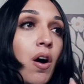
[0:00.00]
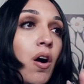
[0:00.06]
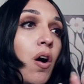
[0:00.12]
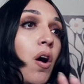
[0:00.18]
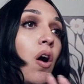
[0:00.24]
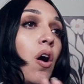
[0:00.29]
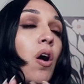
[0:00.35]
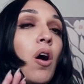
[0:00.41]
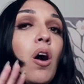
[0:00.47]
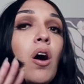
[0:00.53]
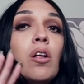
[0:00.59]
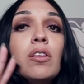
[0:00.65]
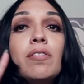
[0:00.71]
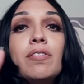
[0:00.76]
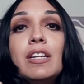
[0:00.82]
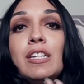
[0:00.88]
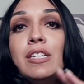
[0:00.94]
all
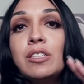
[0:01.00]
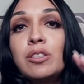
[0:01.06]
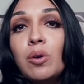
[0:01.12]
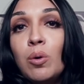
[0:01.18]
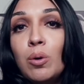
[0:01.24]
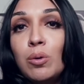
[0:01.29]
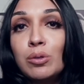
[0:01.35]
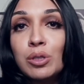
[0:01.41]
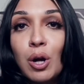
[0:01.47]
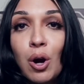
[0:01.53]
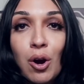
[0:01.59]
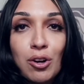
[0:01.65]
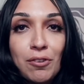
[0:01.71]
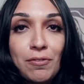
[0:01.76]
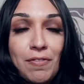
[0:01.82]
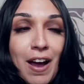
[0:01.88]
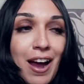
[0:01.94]
of these old
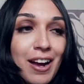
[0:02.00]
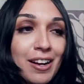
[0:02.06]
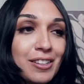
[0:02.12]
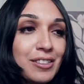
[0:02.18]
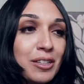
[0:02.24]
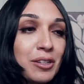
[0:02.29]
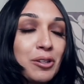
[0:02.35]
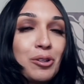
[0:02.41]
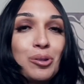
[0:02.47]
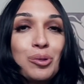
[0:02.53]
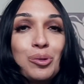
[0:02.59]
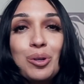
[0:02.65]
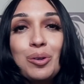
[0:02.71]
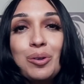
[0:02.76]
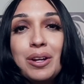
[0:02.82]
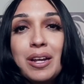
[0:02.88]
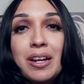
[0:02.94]
artifacts,
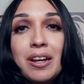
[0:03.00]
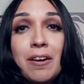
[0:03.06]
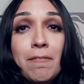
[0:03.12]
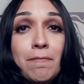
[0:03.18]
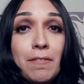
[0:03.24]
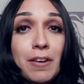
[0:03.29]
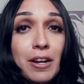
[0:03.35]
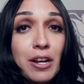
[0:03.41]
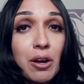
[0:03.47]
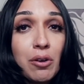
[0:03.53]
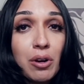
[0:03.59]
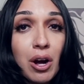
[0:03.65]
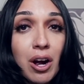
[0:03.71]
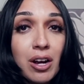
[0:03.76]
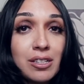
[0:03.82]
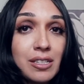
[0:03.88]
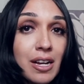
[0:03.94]
including video
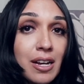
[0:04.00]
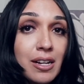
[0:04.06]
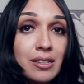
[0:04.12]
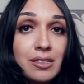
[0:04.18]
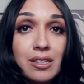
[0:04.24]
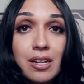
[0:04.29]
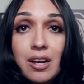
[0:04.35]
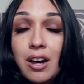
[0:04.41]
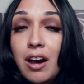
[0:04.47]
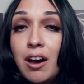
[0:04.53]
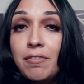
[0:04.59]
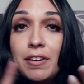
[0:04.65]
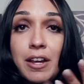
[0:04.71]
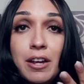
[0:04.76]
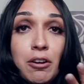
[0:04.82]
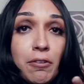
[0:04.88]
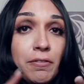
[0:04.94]
content of
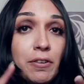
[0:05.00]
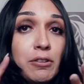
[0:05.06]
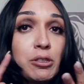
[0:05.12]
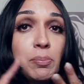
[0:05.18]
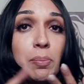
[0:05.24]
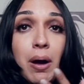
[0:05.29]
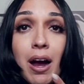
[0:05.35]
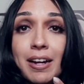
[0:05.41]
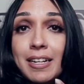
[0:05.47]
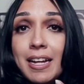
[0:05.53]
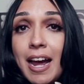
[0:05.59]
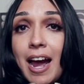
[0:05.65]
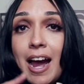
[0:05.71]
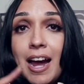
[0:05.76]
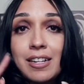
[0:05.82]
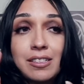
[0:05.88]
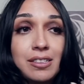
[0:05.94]
interviews,
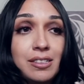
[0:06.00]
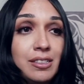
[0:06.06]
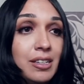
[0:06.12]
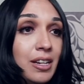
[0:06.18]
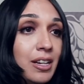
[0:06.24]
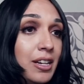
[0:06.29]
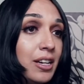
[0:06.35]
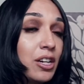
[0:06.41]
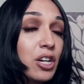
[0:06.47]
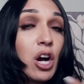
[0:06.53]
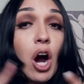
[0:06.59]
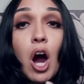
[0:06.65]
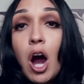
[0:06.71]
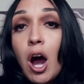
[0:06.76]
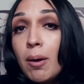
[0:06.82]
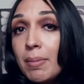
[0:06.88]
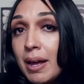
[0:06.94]
podcasts,
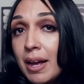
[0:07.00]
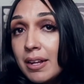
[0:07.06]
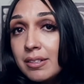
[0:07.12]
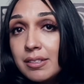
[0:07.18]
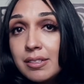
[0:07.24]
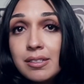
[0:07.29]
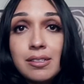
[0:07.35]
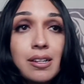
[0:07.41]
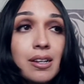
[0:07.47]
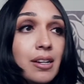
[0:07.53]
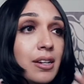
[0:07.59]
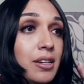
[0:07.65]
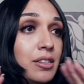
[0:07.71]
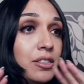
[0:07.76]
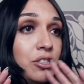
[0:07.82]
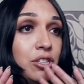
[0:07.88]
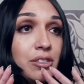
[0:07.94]
comments,
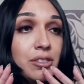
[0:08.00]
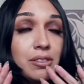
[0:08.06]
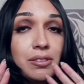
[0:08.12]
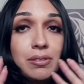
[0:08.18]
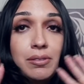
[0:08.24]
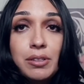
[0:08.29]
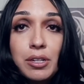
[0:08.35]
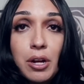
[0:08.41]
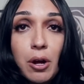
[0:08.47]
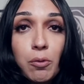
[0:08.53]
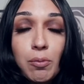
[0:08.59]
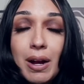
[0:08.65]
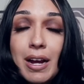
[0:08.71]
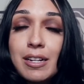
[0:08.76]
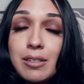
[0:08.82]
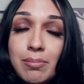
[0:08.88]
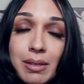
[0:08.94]
just,
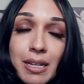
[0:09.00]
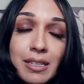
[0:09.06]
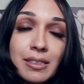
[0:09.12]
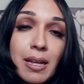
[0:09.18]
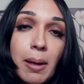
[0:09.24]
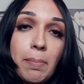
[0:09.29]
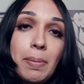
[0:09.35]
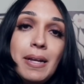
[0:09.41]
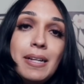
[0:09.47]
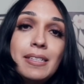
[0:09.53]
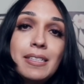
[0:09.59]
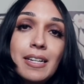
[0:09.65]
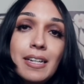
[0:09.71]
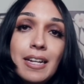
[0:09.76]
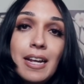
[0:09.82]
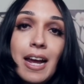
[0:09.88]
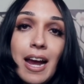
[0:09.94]
random things that P.
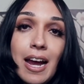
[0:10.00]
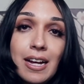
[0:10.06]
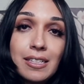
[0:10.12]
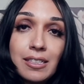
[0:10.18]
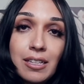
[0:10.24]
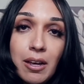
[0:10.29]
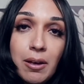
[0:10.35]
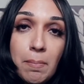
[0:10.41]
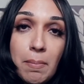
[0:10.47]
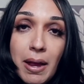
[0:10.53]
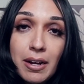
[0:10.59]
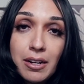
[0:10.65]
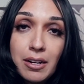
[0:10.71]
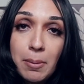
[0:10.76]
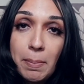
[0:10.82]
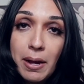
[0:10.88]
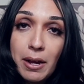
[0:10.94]
Diddy has made
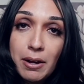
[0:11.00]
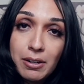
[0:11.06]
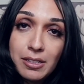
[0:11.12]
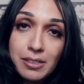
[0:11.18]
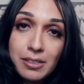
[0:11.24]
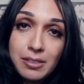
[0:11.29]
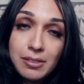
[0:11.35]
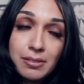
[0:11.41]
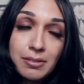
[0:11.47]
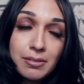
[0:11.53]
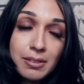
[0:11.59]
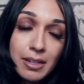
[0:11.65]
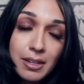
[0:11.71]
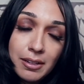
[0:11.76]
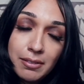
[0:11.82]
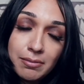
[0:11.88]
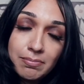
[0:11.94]
an appearance
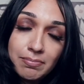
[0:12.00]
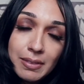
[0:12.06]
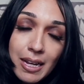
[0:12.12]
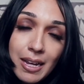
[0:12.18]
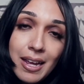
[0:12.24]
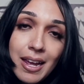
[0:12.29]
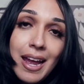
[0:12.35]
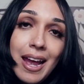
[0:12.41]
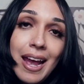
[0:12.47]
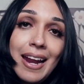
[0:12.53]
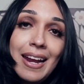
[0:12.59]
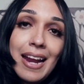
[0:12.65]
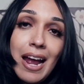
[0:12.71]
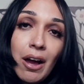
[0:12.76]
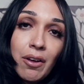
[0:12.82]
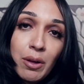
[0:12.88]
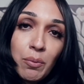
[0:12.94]
in. And
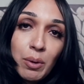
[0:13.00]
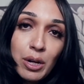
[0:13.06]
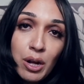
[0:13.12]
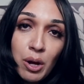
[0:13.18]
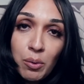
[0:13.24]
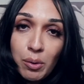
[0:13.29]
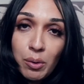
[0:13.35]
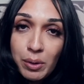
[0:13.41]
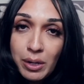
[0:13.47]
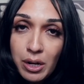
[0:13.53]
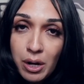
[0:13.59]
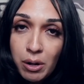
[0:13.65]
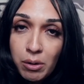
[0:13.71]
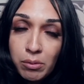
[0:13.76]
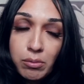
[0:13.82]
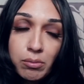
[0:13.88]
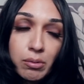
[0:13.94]
now that we know what we
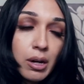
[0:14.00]
know,